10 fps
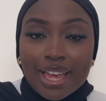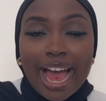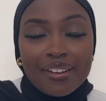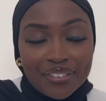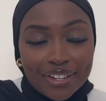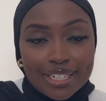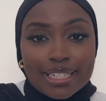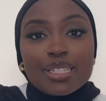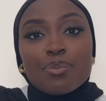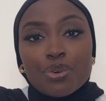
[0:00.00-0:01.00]
African
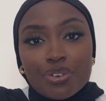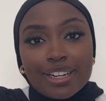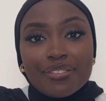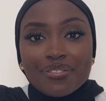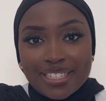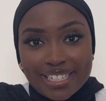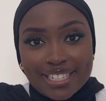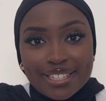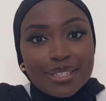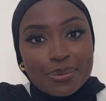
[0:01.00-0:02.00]
diasporic
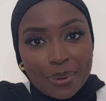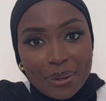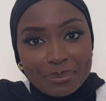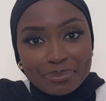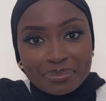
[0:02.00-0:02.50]
visitors as well.